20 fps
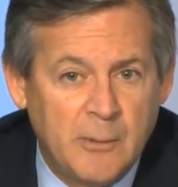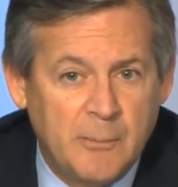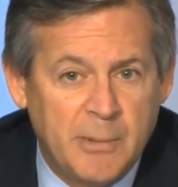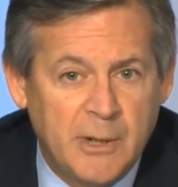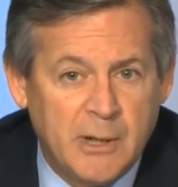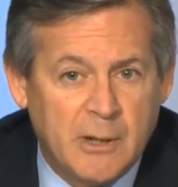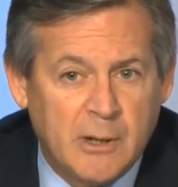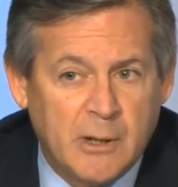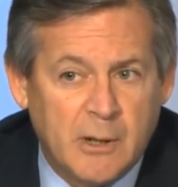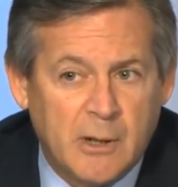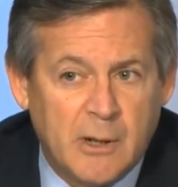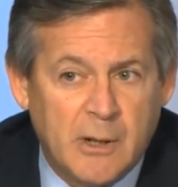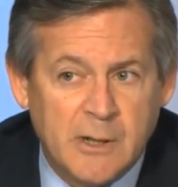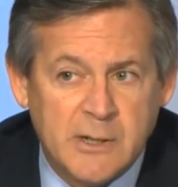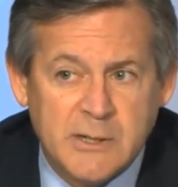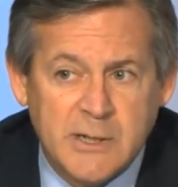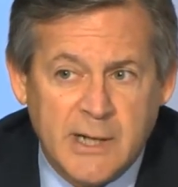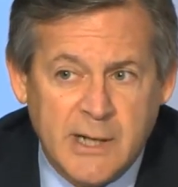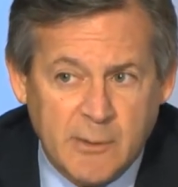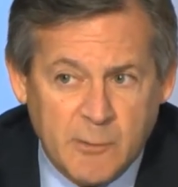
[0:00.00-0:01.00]

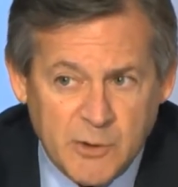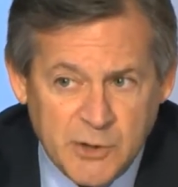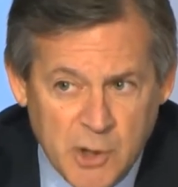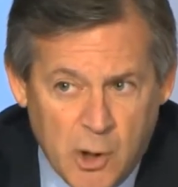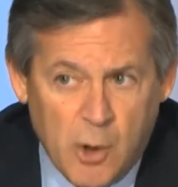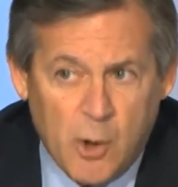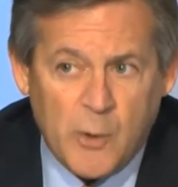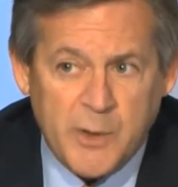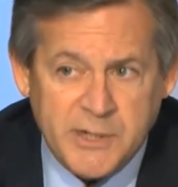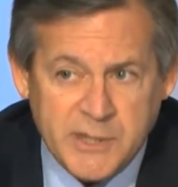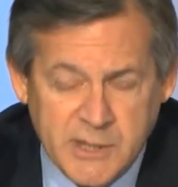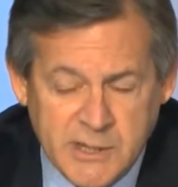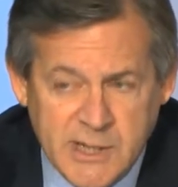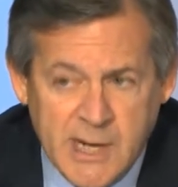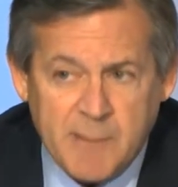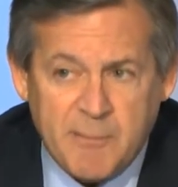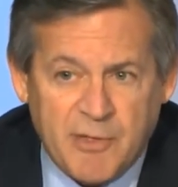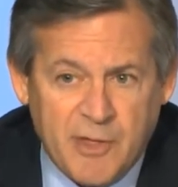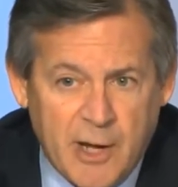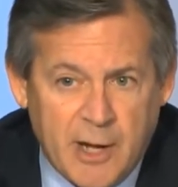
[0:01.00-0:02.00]
because it was always the
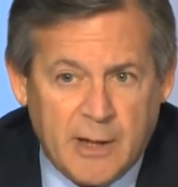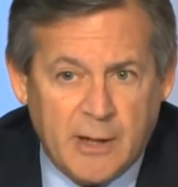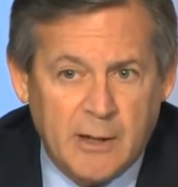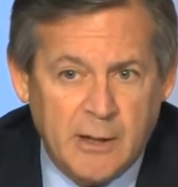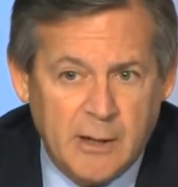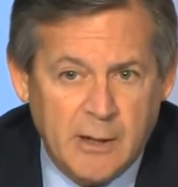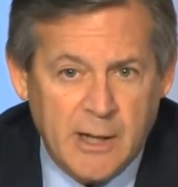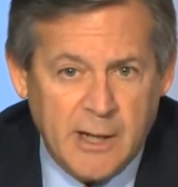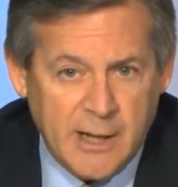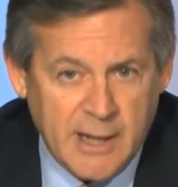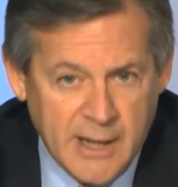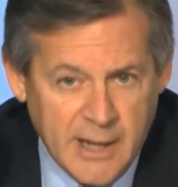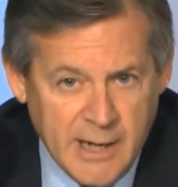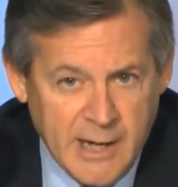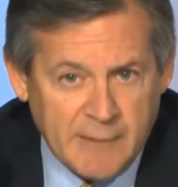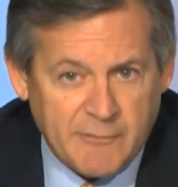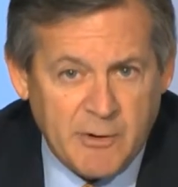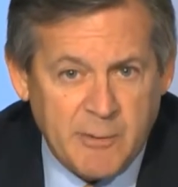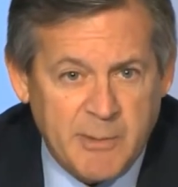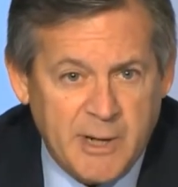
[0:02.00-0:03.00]
same thing in
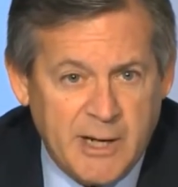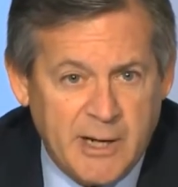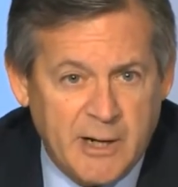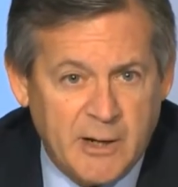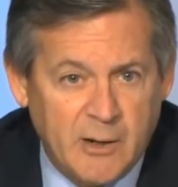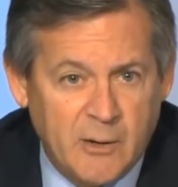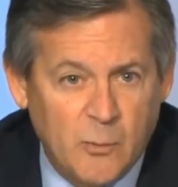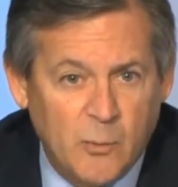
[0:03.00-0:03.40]
every meeting.